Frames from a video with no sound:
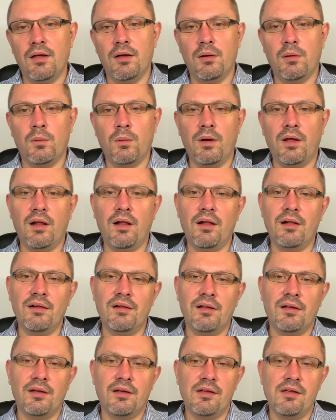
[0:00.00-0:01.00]
Well,
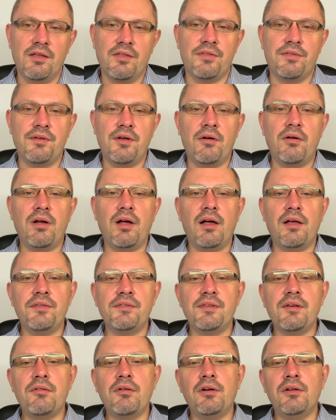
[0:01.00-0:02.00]
there are
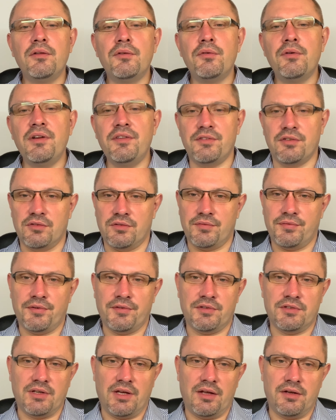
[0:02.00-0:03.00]
several reasons for
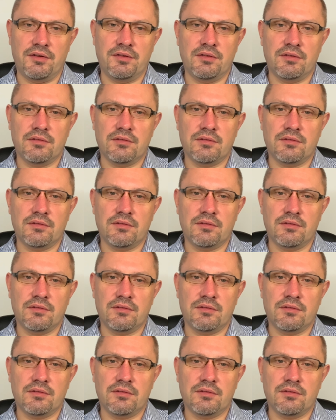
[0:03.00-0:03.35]
that.